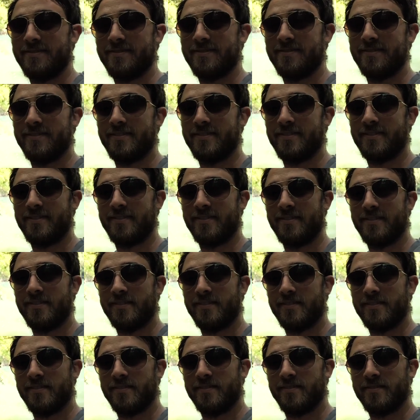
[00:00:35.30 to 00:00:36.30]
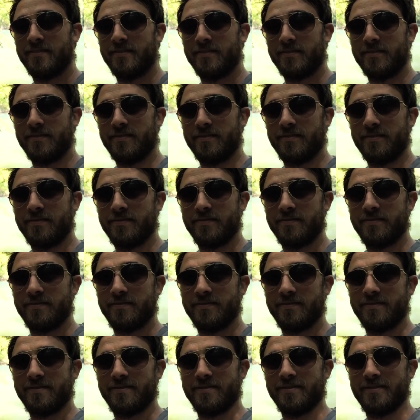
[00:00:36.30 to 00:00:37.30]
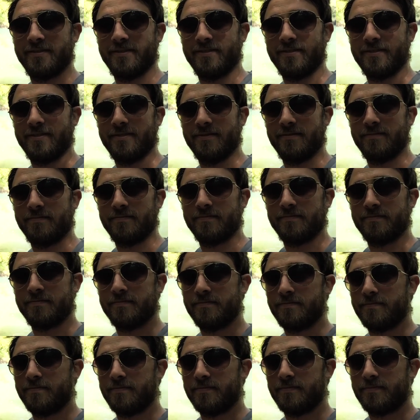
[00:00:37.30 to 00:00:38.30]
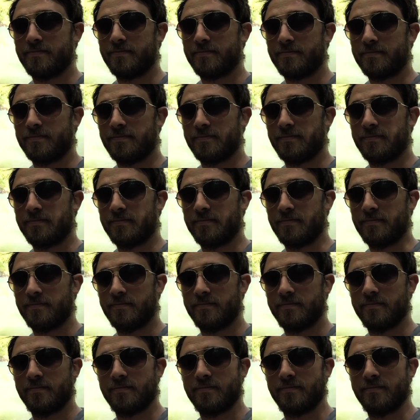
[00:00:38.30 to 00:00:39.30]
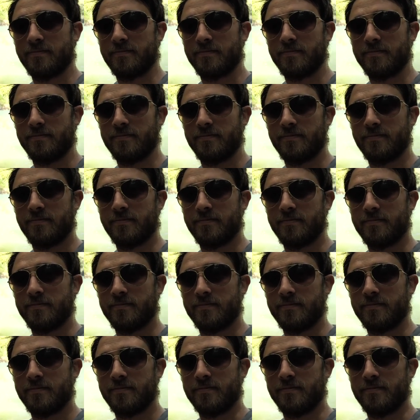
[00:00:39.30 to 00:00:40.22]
This person isn't speaking.